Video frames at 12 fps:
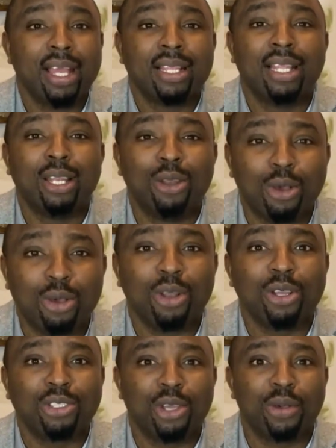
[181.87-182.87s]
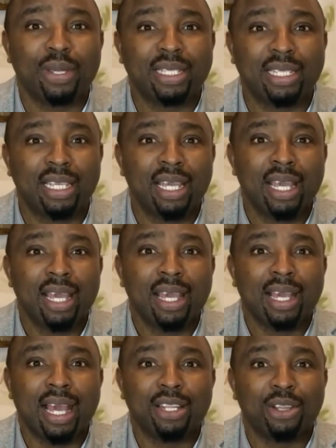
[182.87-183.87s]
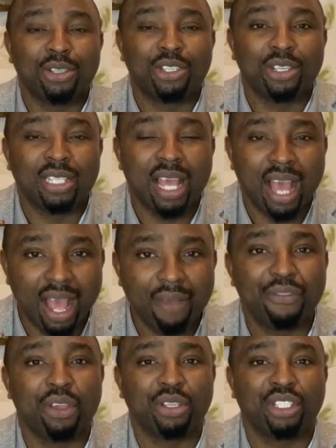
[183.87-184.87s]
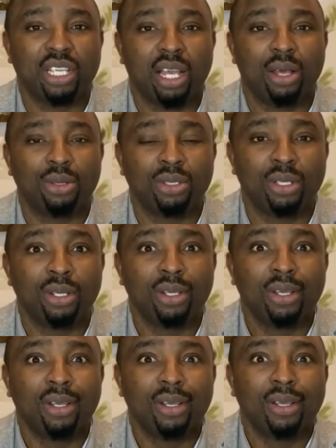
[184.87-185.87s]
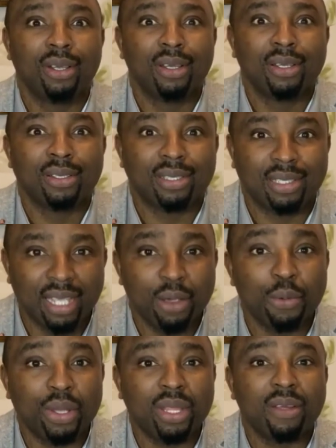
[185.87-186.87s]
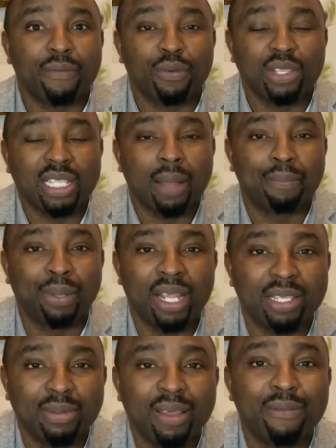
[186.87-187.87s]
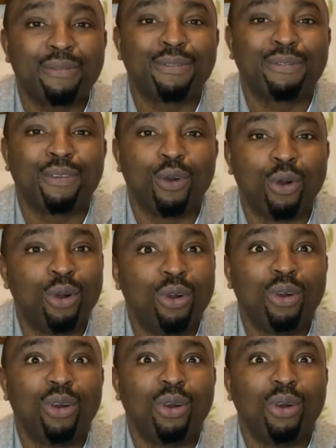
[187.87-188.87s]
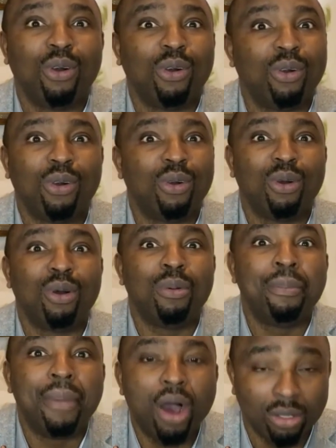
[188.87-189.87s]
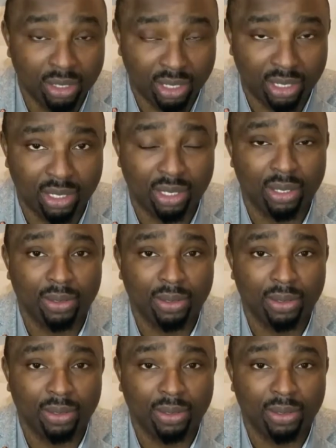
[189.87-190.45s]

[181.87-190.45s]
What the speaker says: The local authority cannot just have your child stay with the foster placement for months